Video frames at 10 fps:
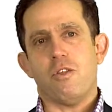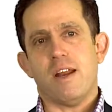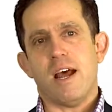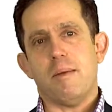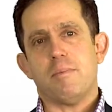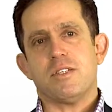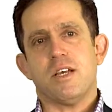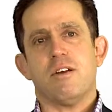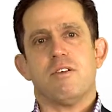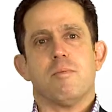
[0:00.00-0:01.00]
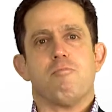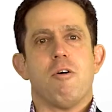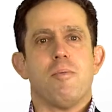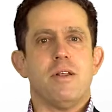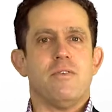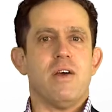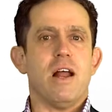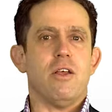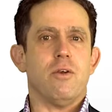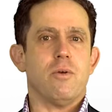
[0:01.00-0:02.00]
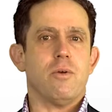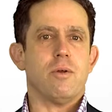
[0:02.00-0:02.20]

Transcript: than 80% of the property value.